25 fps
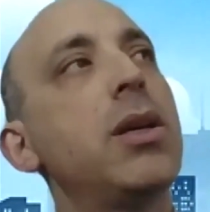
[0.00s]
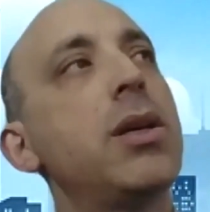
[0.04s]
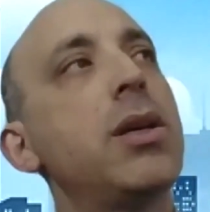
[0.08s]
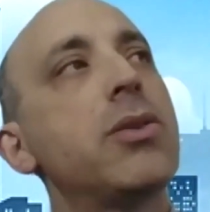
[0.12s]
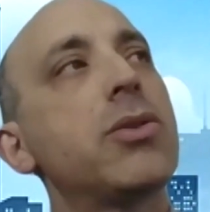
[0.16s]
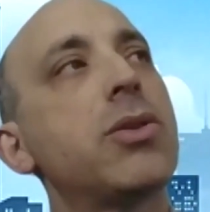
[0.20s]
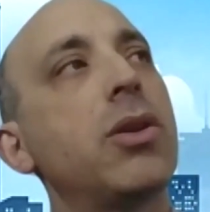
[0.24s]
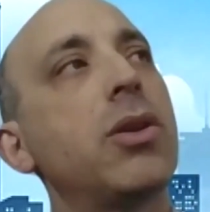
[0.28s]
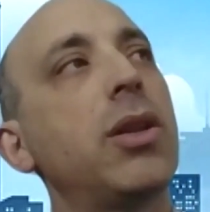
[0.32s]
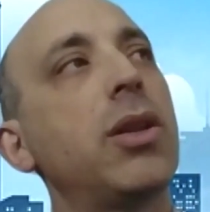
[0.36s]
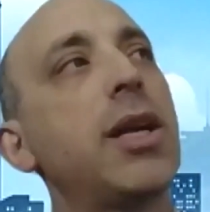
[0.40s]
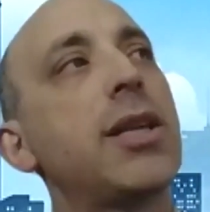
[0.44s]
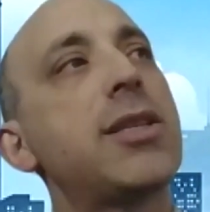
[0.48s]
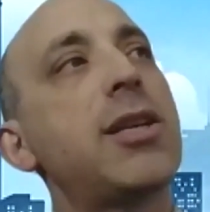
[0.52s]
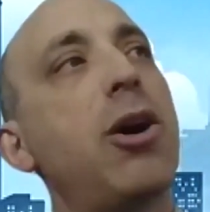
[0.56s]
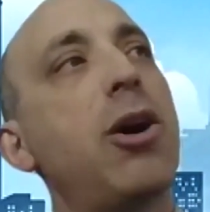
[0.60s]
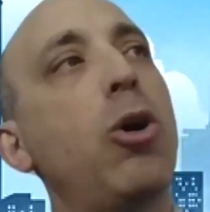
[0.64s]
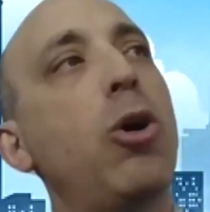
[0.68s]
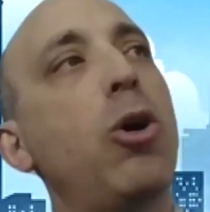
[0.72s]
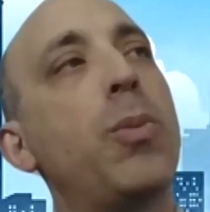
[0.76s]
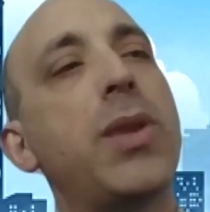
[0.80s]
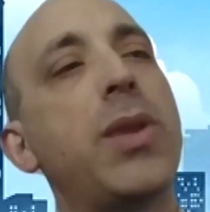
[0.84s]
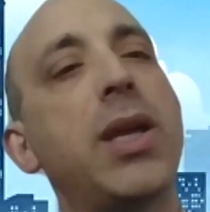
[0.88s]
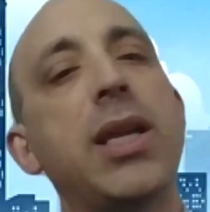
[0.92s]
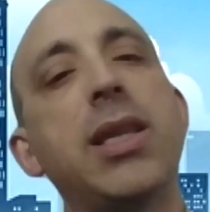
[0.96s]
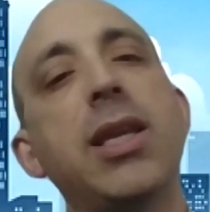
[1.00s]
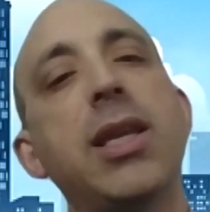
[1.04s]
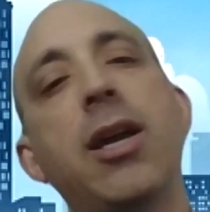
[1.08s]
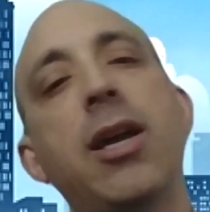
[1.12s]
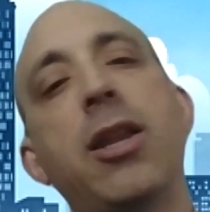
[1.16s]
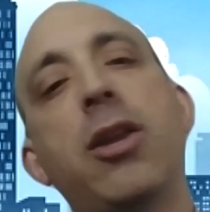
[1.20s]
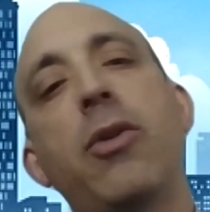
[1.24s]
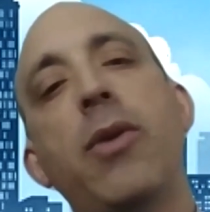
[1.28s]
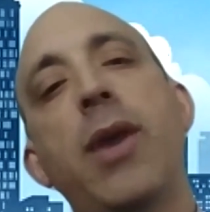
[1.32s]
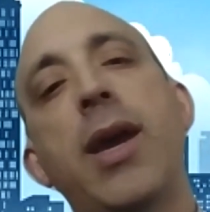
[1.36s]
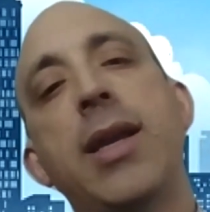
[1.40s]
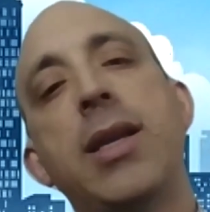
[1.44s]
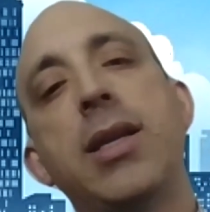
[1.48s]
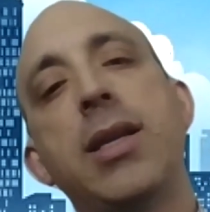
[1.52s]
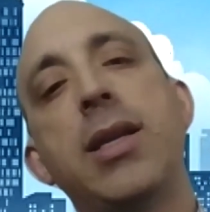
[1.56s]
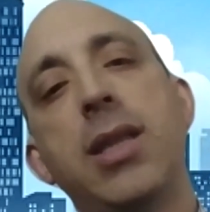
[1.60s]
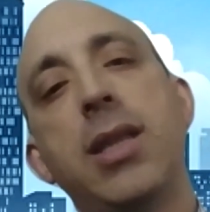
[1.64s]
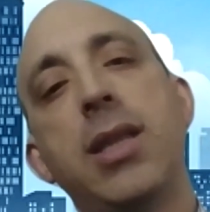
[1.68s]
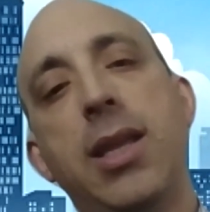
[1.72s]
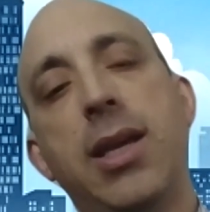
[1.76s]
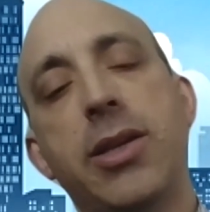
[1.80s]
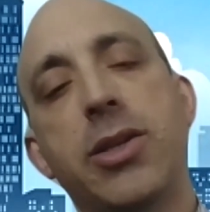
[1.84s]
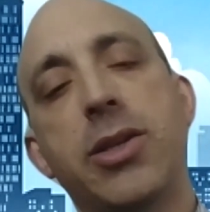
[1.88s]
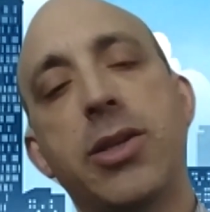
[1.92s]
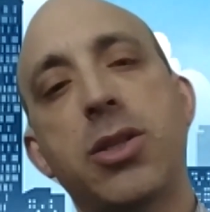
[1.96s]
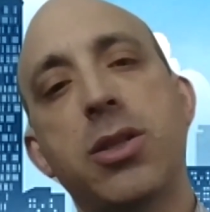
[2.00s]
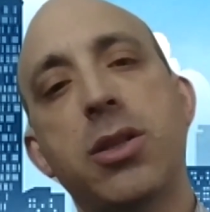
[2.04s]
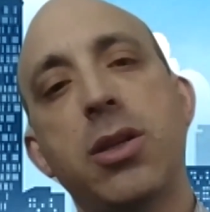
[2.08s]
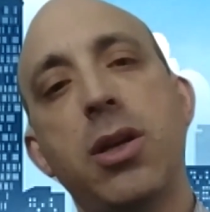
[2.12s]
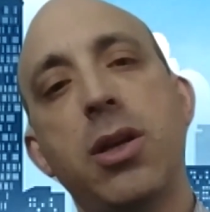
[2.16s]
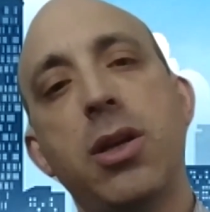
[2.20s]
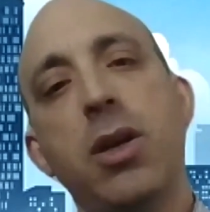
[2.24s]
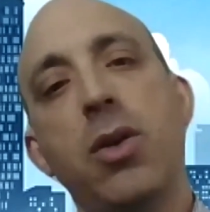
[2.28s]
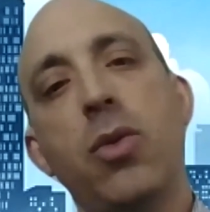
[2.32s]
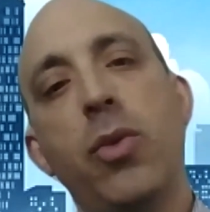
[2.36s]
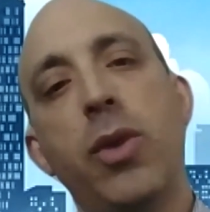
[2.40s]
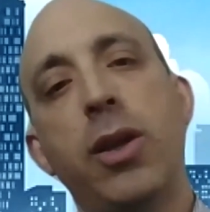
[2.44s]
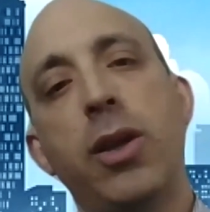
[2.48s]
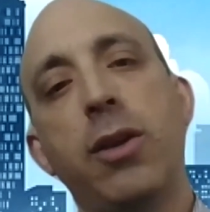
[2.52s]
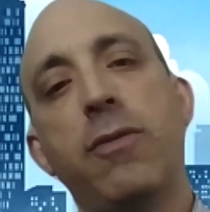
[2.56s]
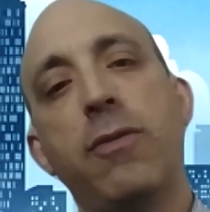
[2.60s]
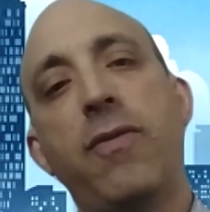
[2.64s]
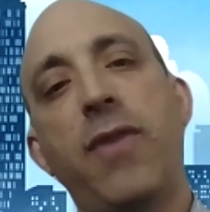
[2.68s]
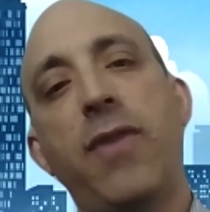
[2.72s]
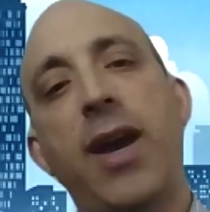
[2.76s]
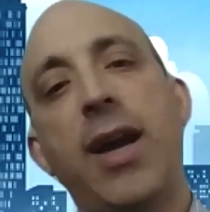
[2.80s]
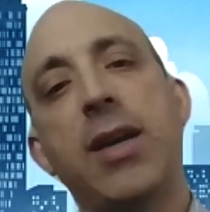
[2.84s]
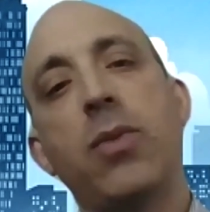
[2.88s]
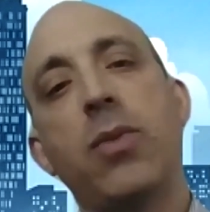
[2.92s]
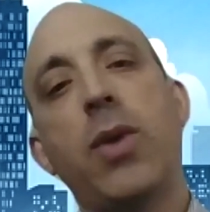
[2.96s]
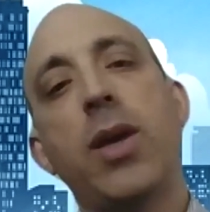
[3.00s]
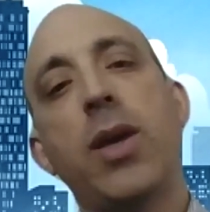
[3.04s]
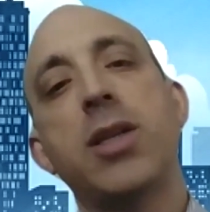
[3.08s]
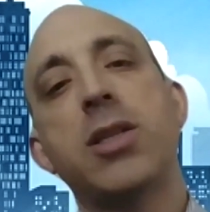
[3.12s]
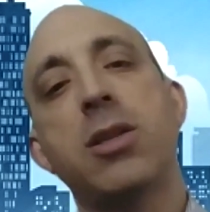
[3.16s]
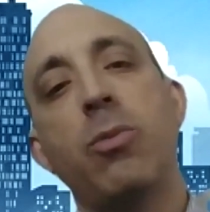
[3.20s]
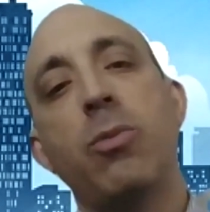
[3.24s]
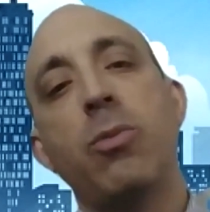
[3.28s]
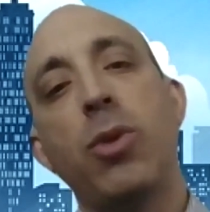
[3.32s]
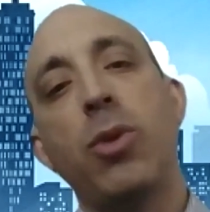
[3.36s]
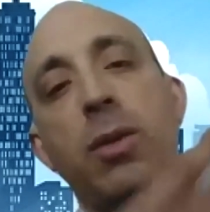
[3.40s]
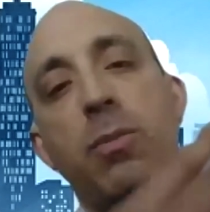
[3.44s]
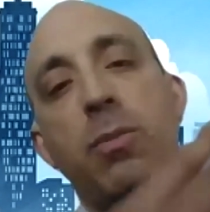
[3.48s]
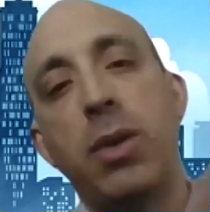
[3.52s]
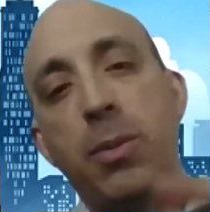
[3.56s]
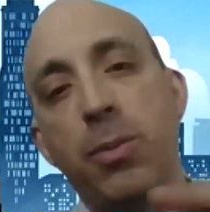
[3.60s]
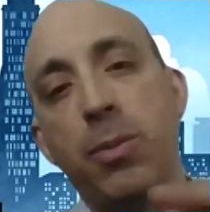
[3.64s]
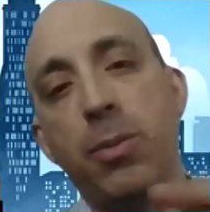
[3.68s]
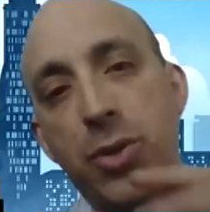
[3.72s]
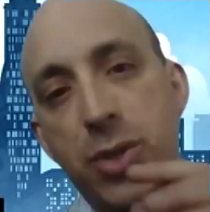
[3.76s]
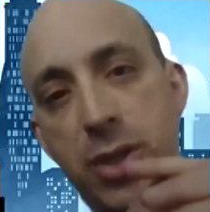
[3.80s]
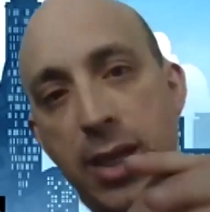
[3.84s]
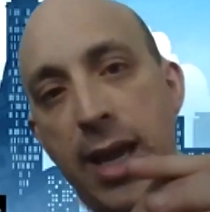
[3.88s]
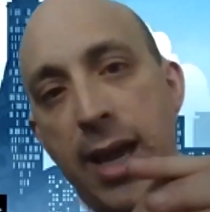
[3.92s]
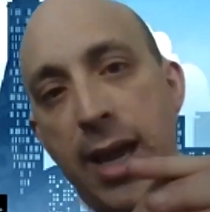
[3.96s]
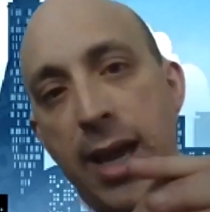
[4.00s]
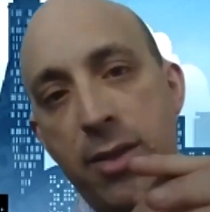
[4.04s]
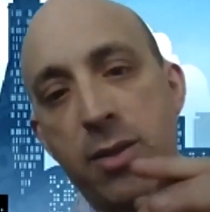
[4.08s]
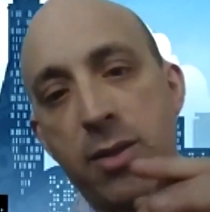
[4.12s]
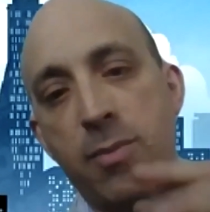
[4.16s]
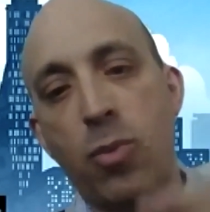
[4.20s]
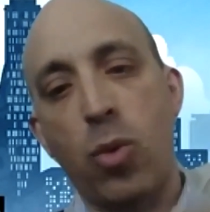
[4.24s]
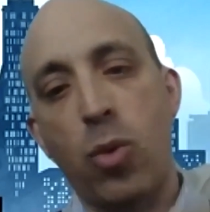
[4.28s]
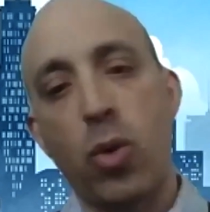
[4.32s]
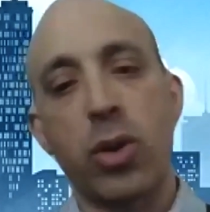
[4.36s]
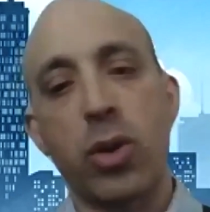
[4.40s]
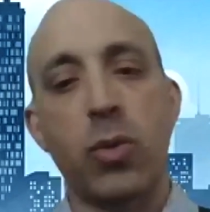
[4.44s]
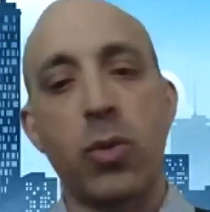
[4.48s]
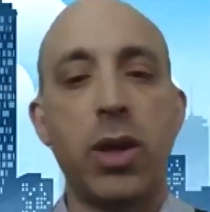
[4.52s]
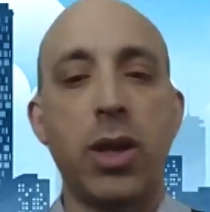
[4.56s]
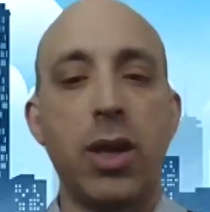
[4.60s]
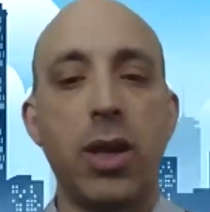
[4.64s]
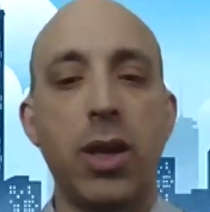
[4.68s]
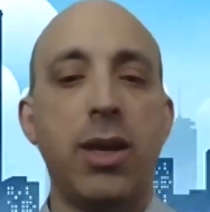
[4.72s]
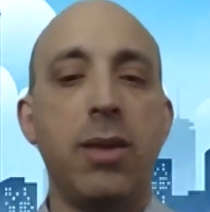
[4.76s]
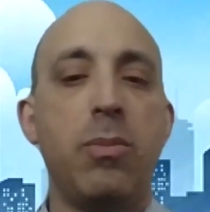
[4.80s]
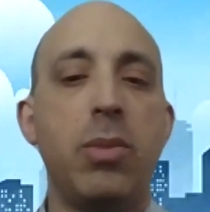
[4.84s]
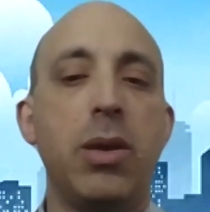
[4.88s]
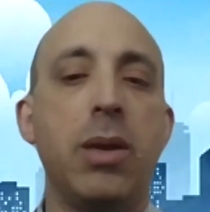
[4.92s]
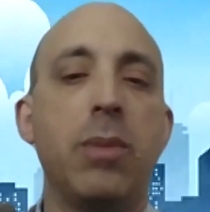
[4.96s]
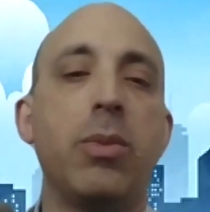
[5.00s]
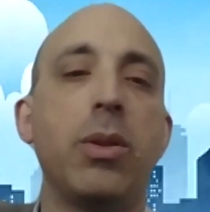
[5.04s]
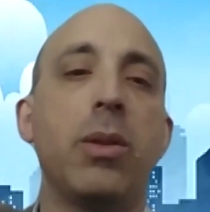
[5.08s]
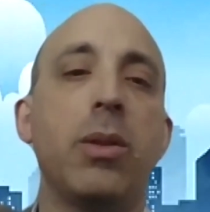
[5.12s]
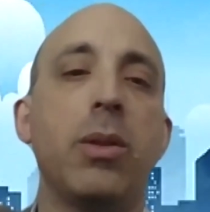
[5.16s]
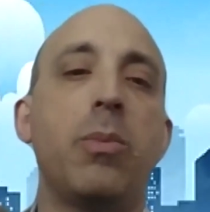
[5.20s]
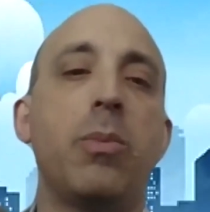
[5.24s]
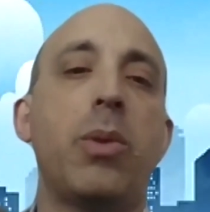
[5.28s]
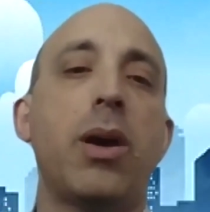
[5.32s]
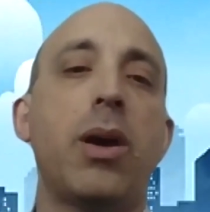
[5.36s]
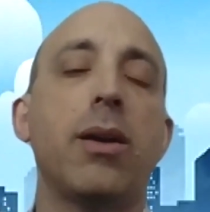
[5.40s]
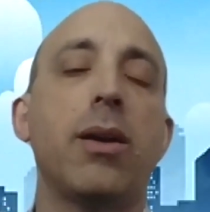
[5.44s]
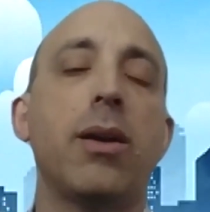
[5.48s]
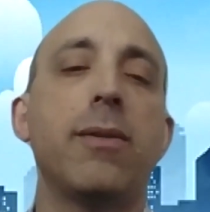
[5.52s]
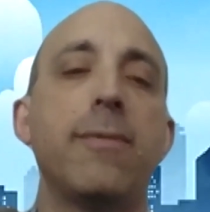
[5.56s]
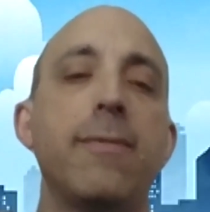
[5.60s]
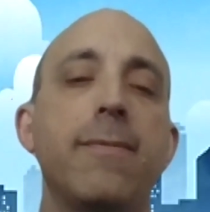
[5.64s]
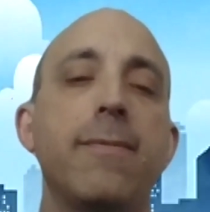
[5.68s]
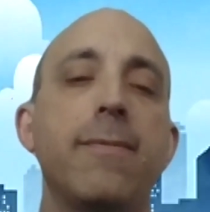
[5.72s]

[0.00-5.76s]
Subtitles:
So let's hope that at the other end of this, we can find ways to bring people together more than we can keep people apart.